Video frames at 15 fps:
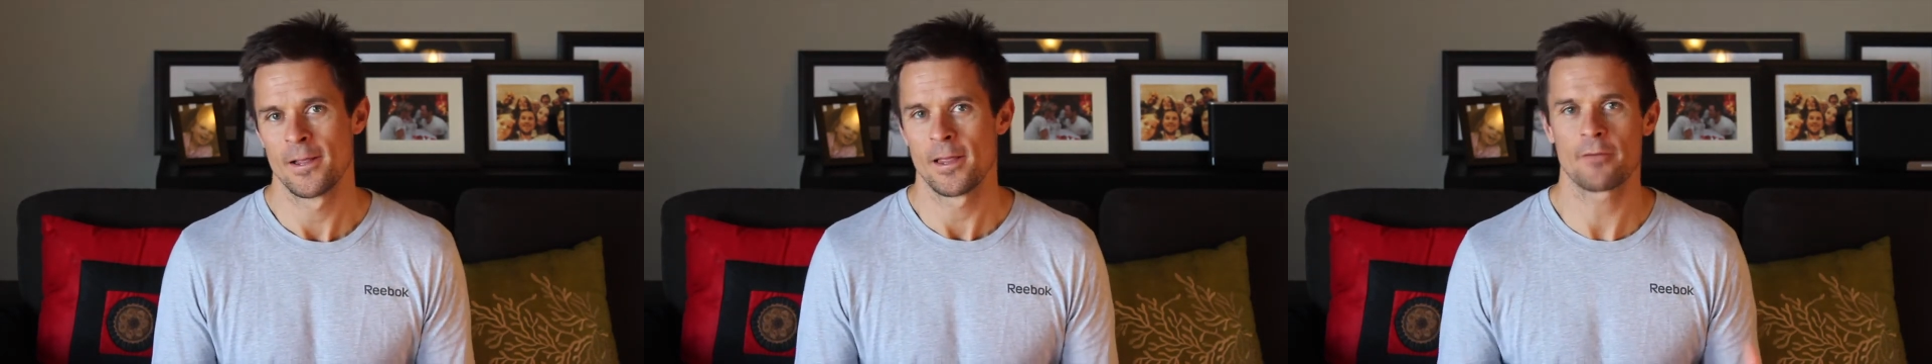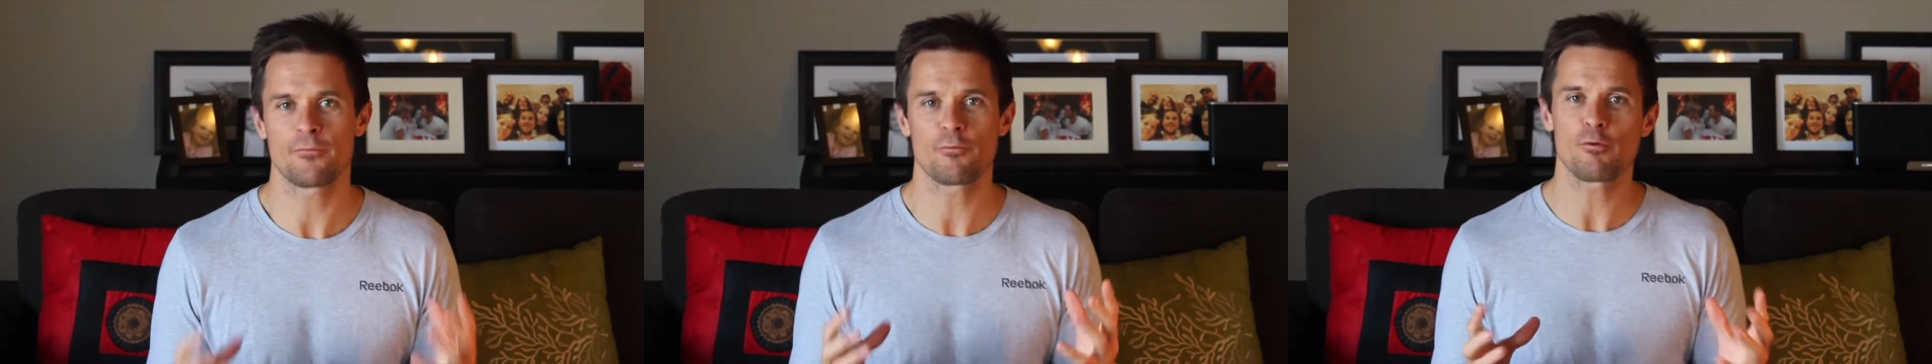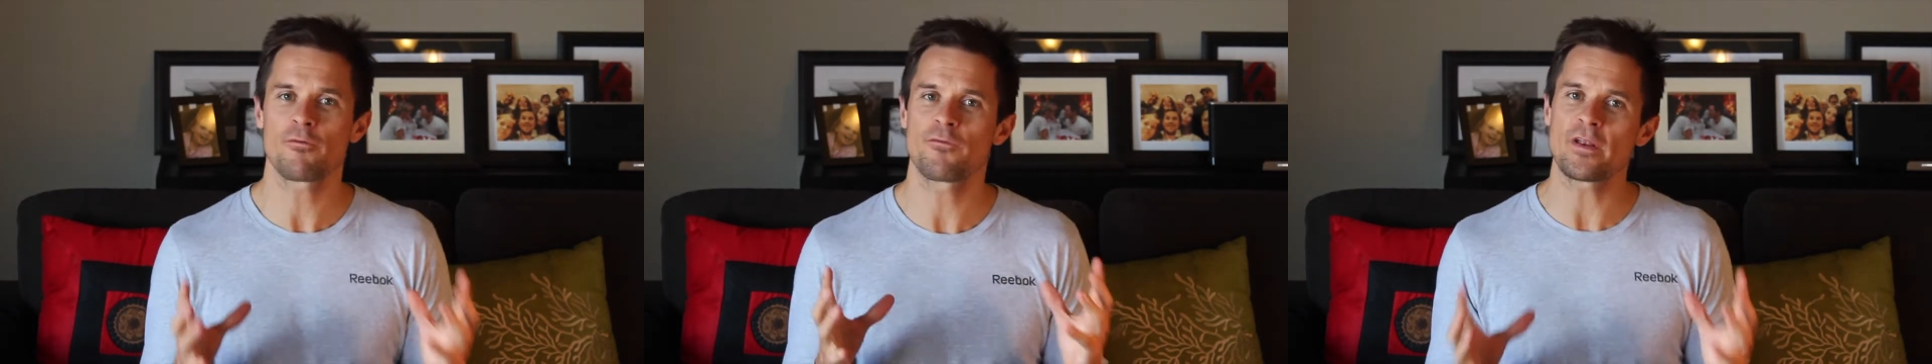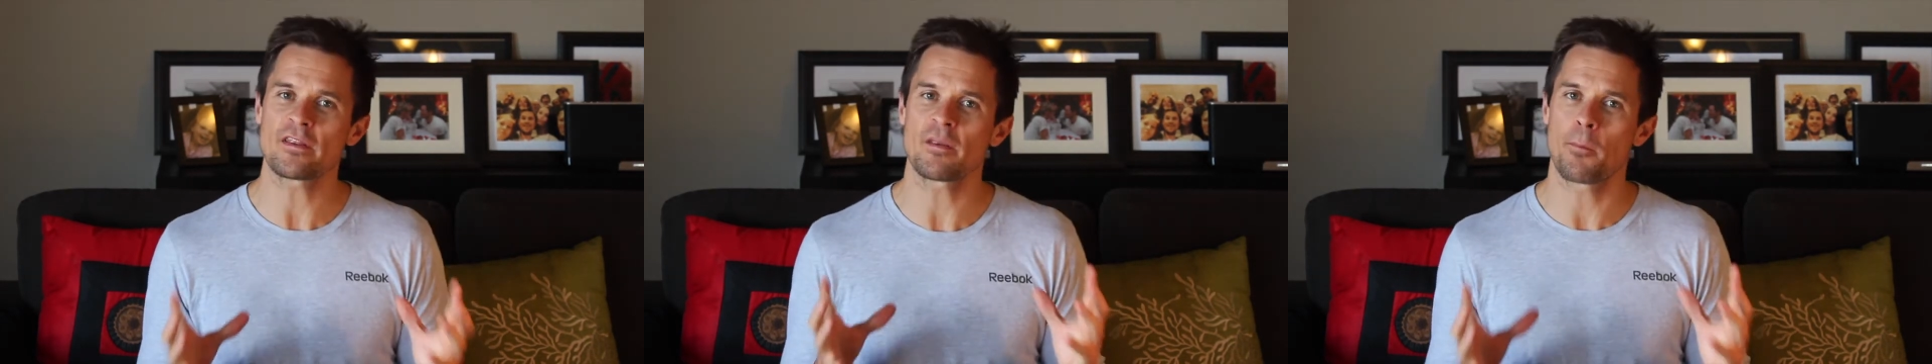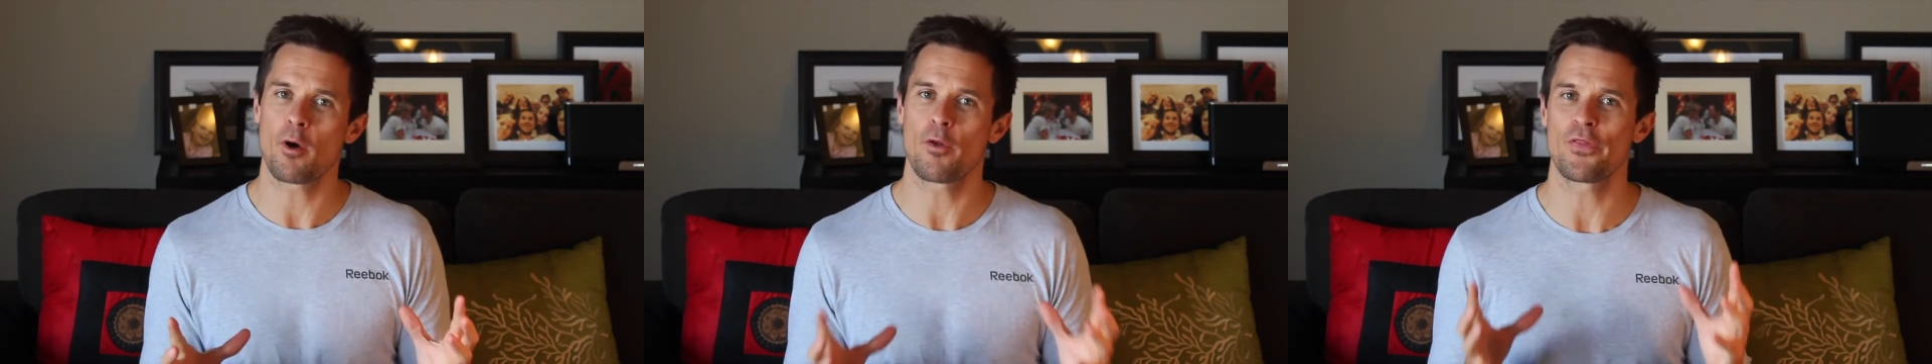If we
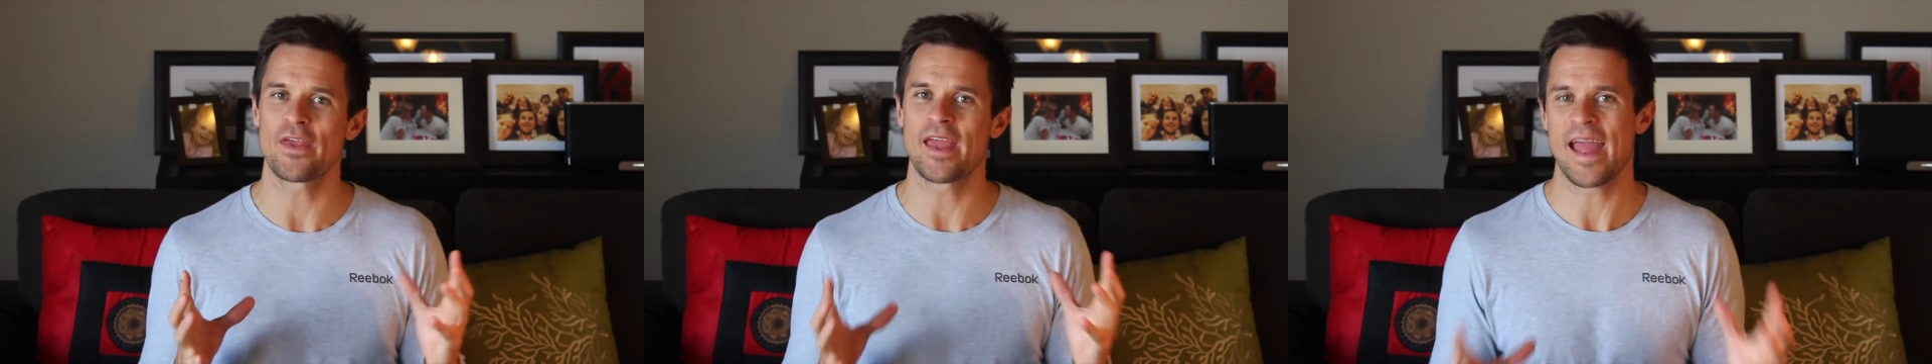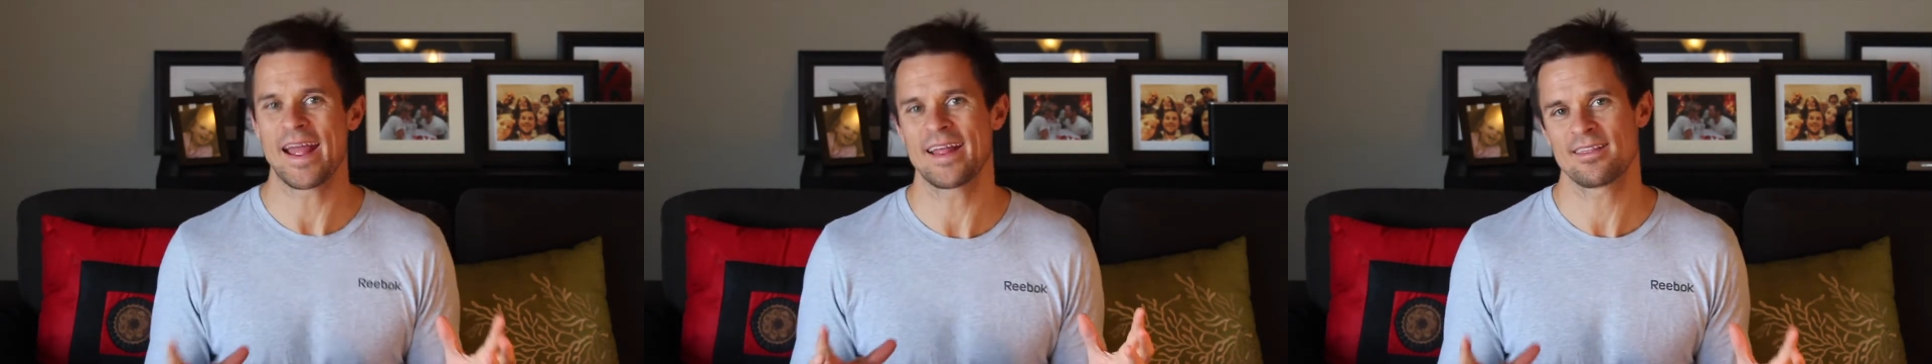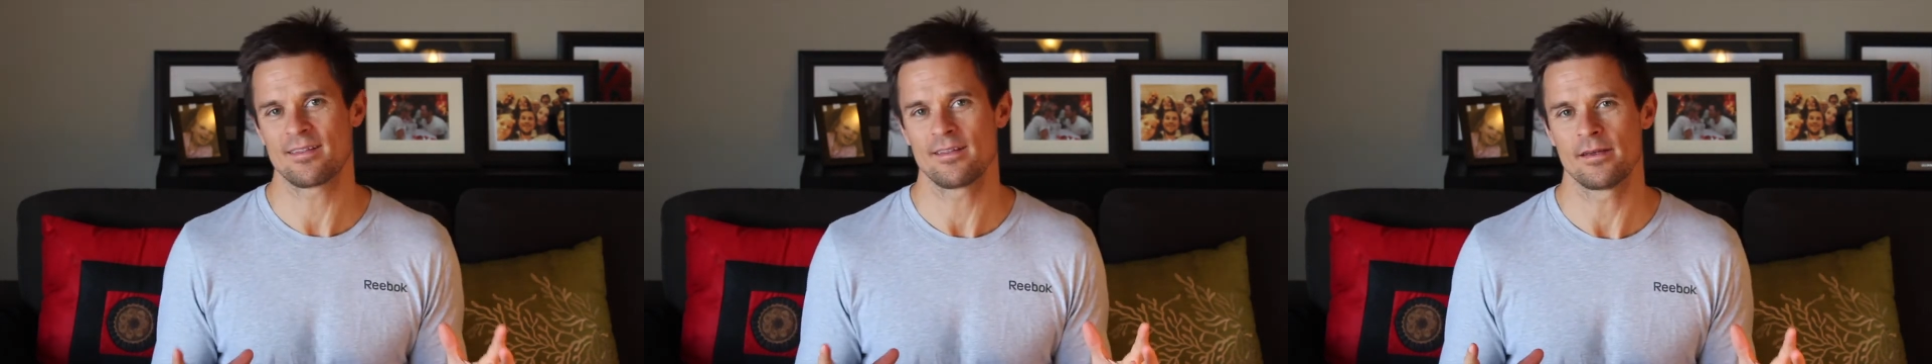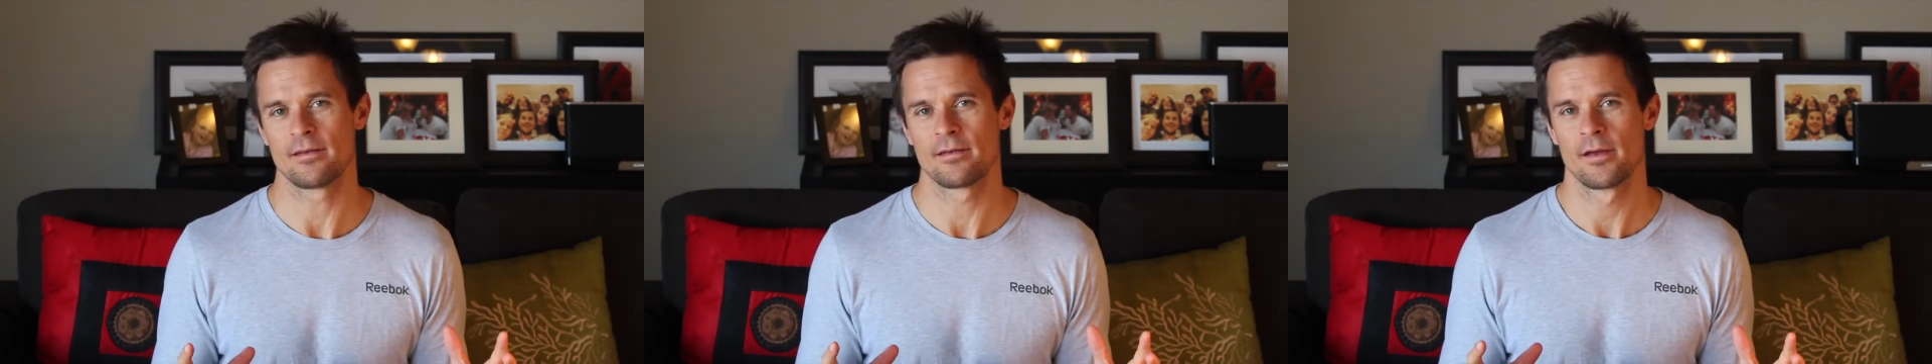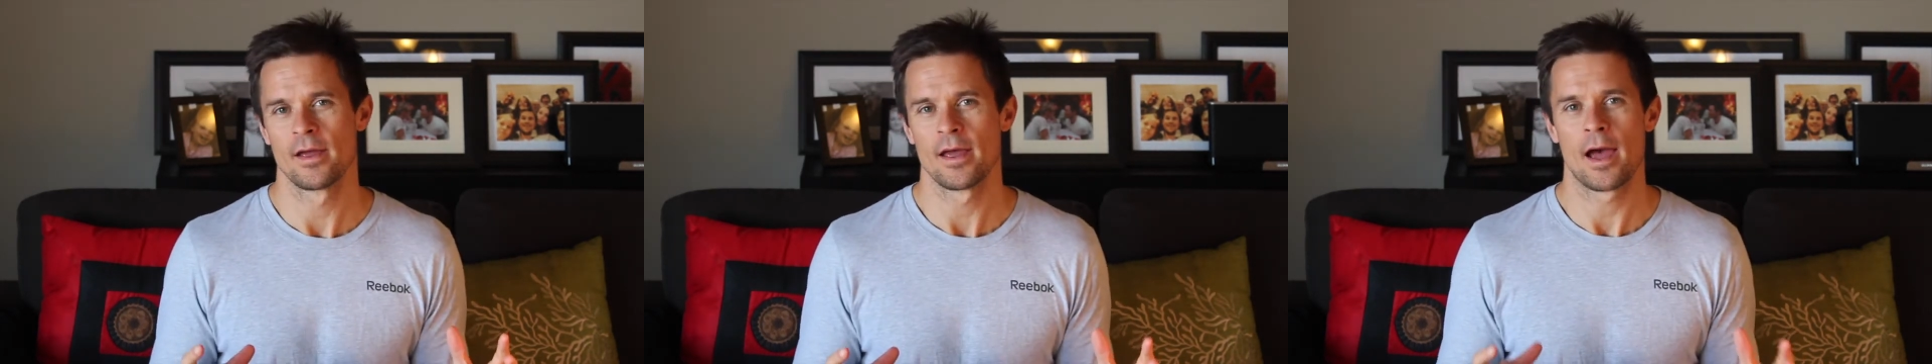reflect upon the
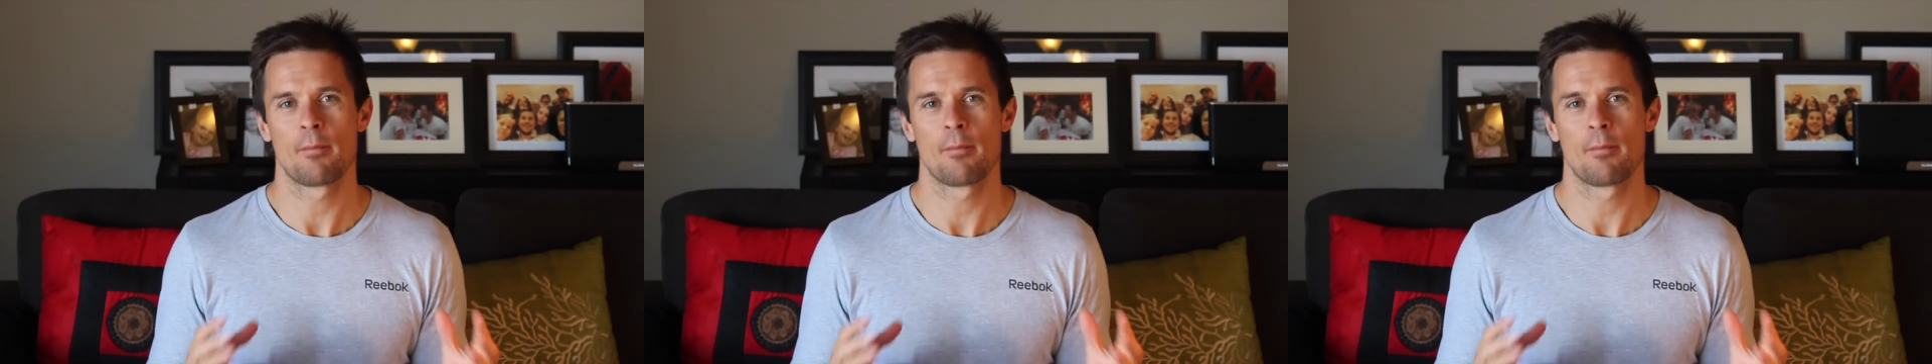athlete